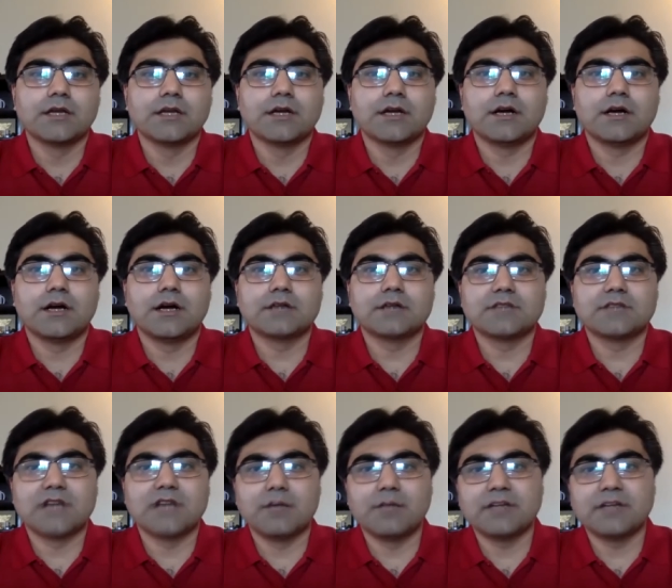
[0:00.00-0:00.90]
Uh,
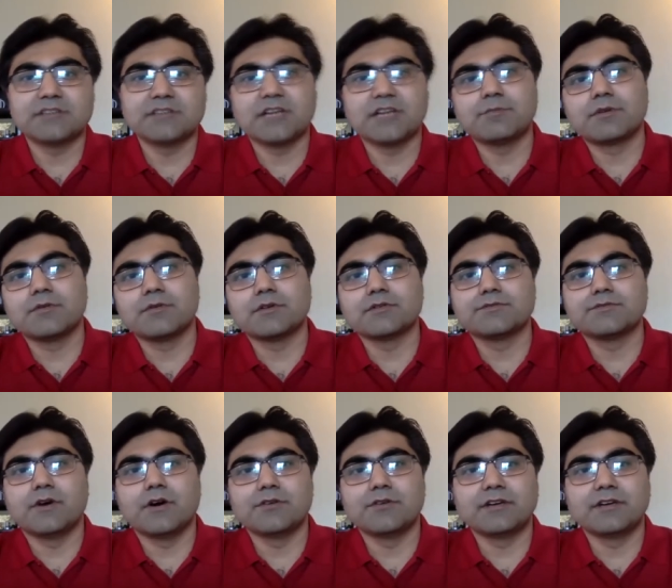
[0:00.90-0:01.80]
Islamabad chapter was
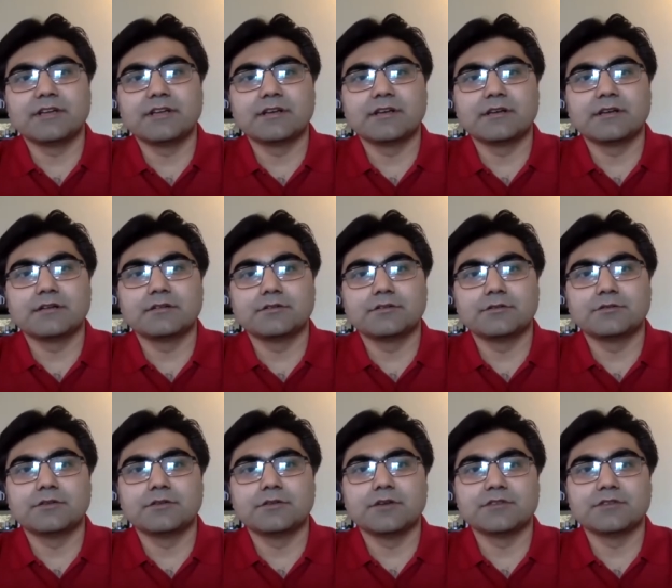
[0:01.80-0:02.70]
founded in
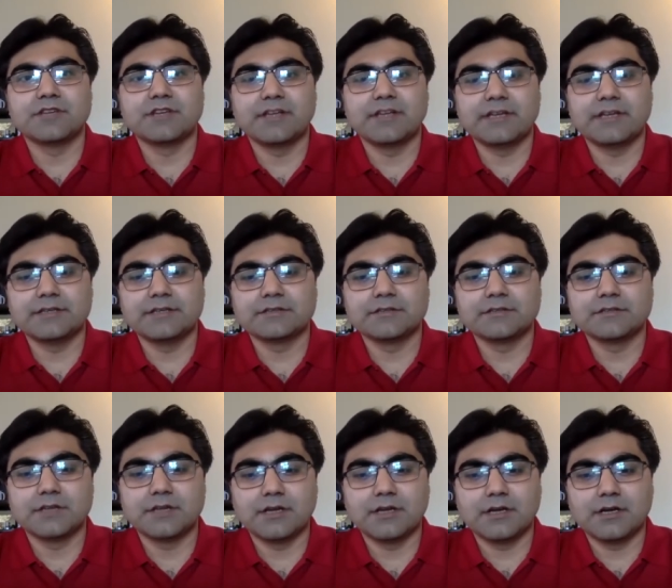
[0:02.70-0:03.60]
2008.
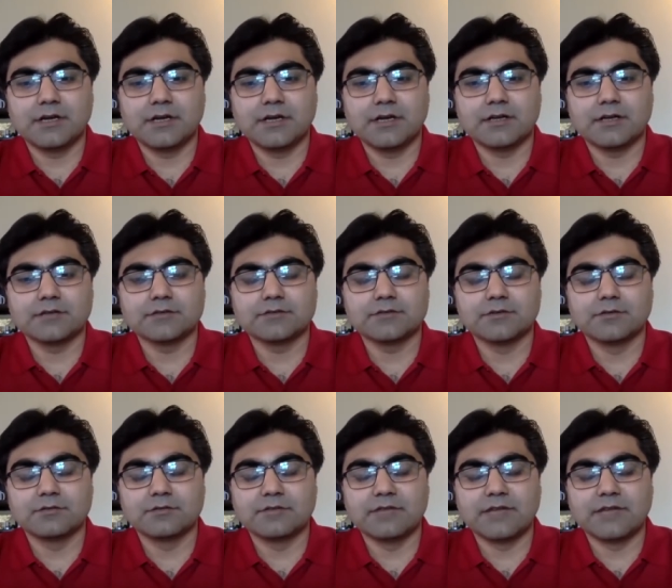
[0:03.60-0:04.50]
Uh,
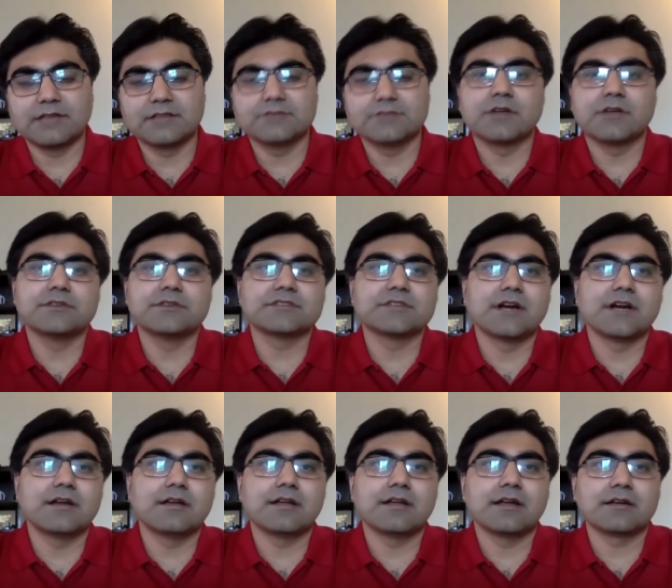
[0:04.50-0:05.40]
so that is where we
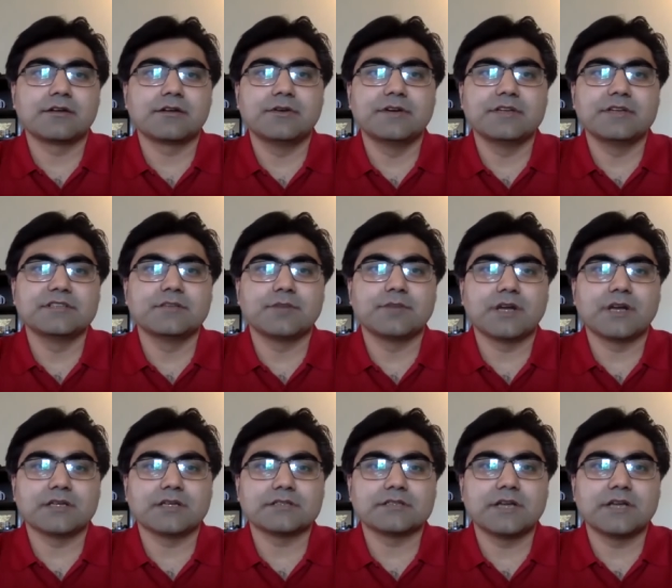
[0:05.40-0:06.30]
started our activities in
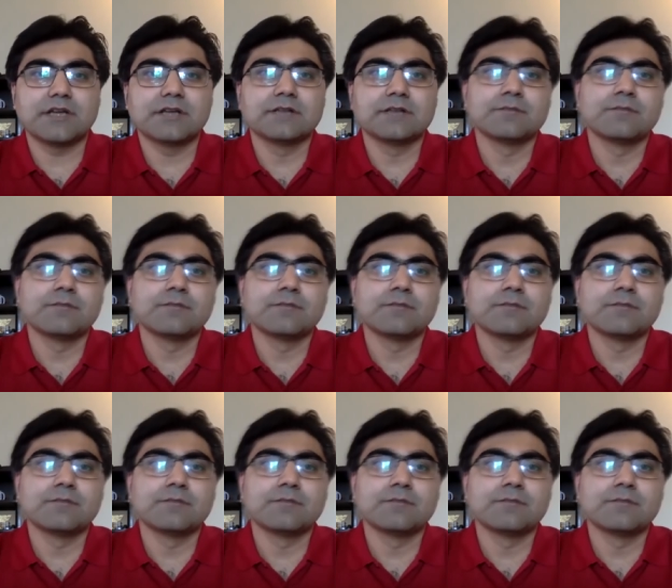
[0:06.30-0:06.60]
Pakistan.